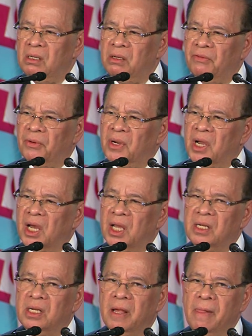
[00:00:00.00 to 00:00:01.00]
For
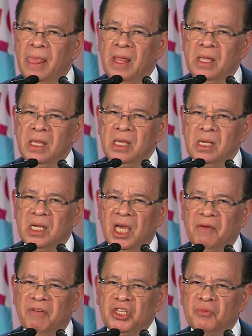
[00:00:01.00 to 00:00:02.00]
God
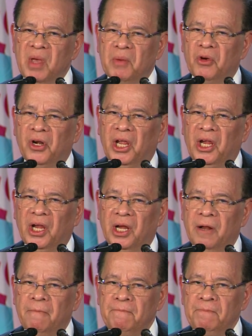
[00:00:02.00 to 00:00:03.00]
gave us memory,
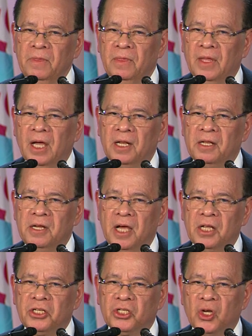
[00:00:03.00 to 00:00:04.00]
not
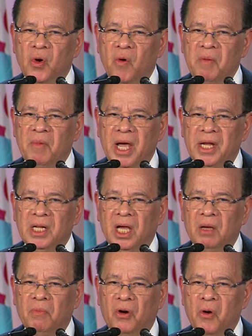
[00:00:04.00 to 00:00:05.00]
just so we might
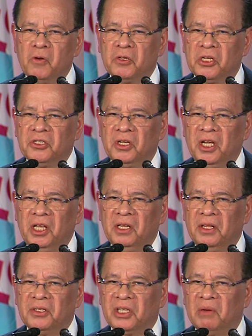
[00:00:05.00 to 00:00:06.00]
have roses in
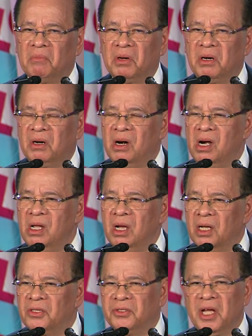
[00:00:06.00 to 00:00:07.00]
December,
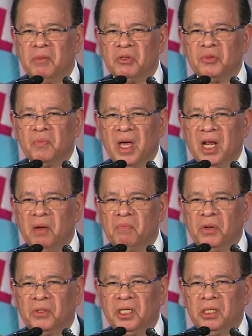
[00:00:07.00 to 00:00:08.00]
as James Barrie
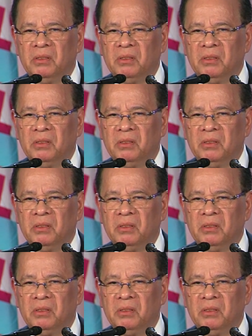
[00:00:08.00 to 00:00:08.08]
put it